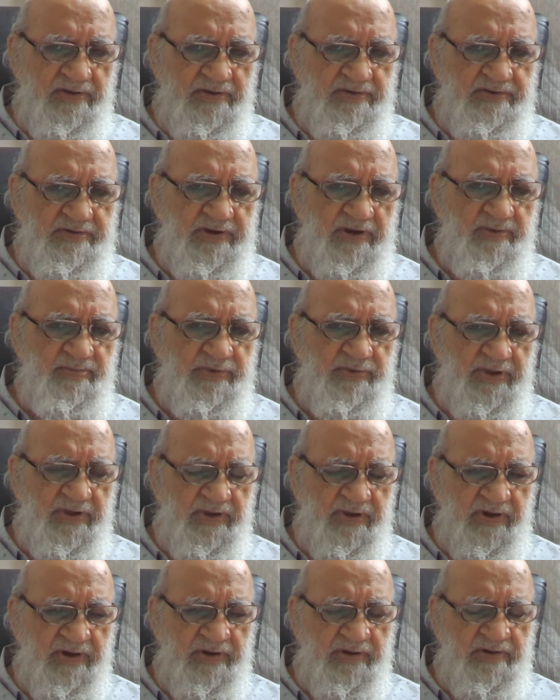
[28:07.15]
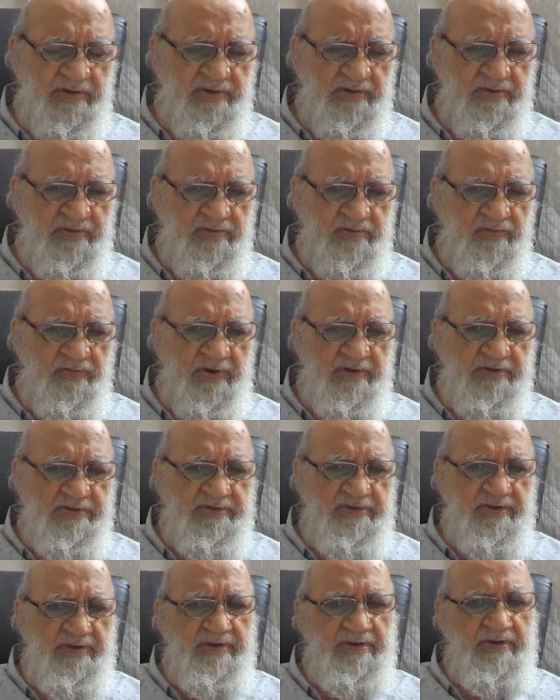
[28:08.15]
Same thing, it
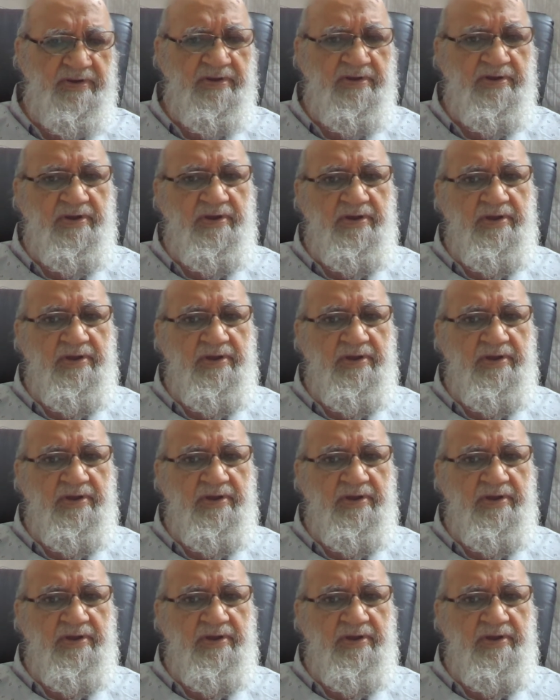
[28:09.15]
wants a